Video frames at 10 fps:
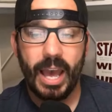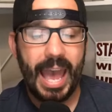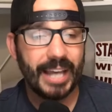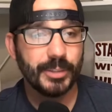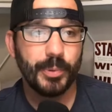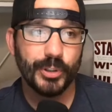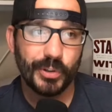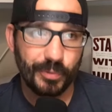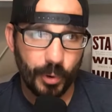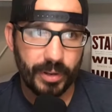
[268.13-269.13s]
As opposed to
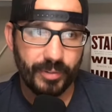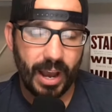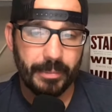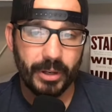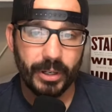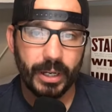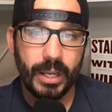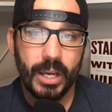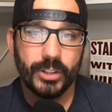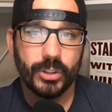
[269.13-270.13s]
45 million.
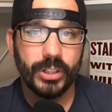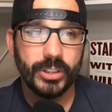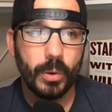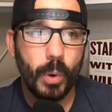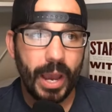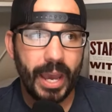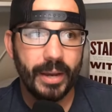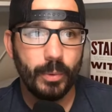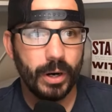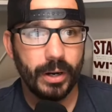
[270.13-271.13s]
So there's a way
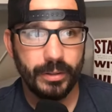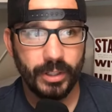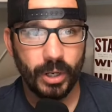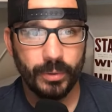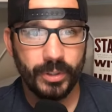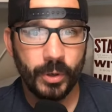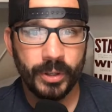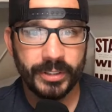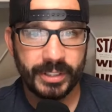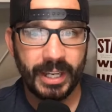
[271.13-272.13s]
where, New
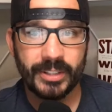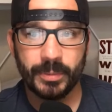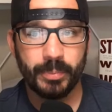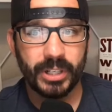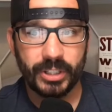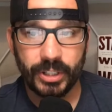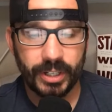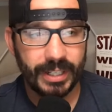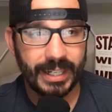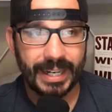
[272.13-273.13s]
Orleans Saints are pretty good
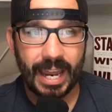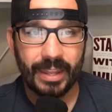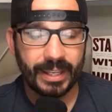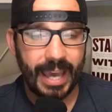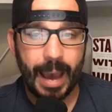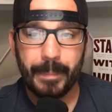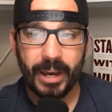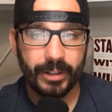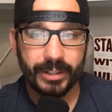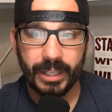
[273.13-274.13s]
at getting out of the cap
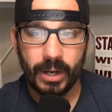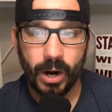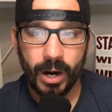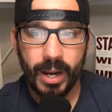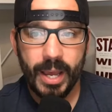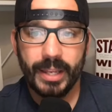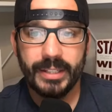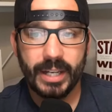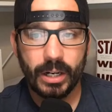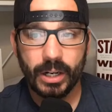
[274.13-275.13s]
hell that they are. That
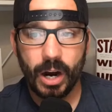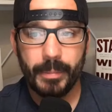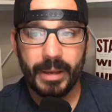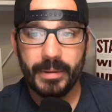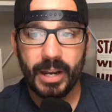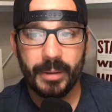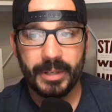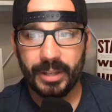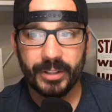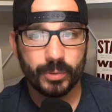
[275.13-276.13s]
Derek Carr maybe not be
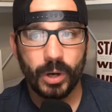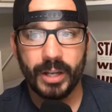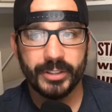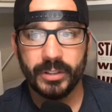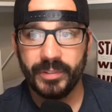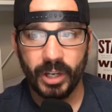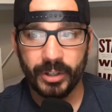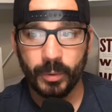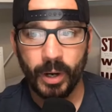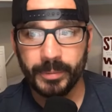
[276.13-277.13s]
on this roster if he
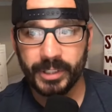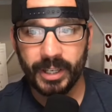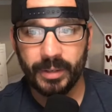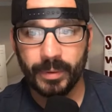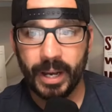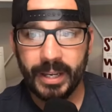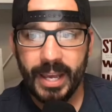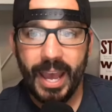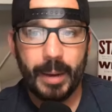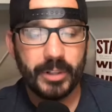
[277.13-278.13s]
underwhelms again, right?
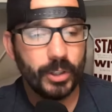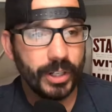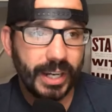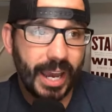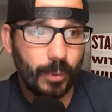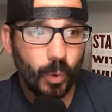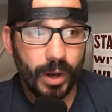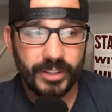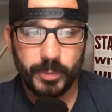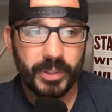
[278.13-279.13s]
And when you're looking at
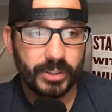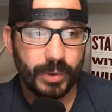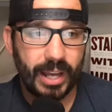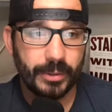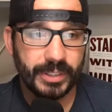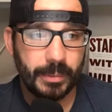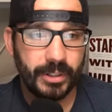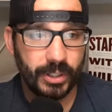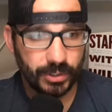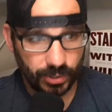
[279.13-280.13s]
what Spencer Rattler was able to
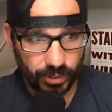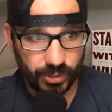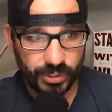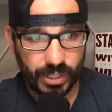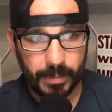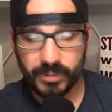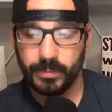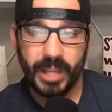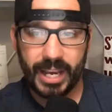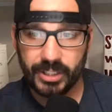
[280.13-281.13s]
do, so those are his numbers from
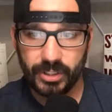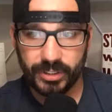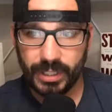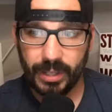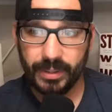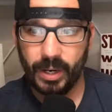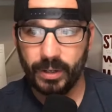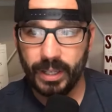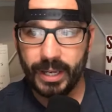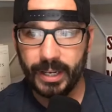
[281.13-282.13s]
last year at South
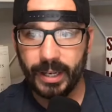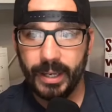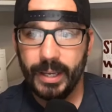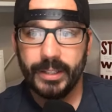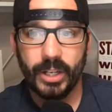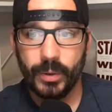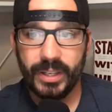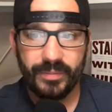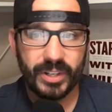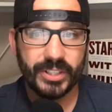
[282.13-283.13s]
Carolina, he
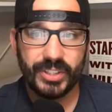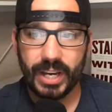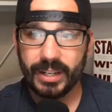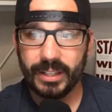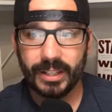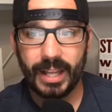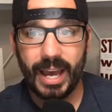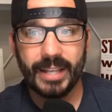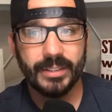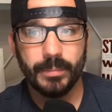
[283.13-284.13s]
finished second in the
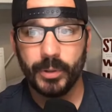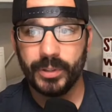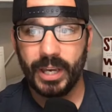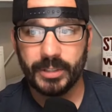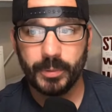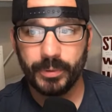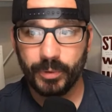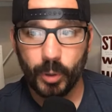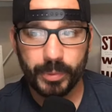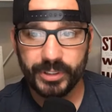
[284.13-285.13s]
class in both catchable
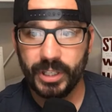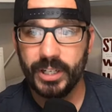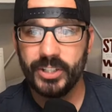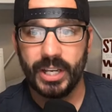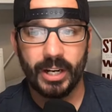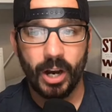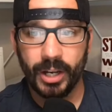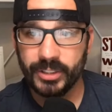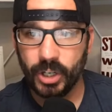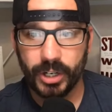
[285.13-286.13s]
throw percentage and
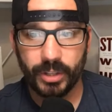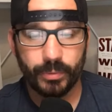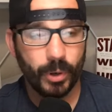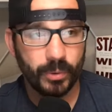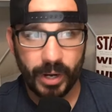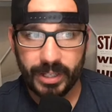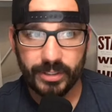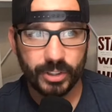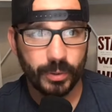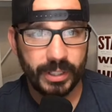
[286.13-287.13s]
on-target throw rate.
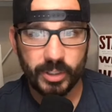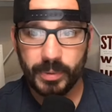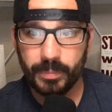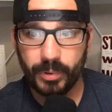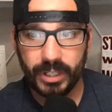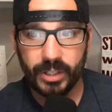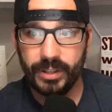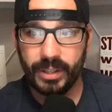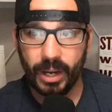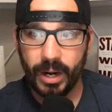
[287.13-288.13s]
So he's been pretty
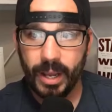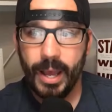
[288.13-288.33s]
good there.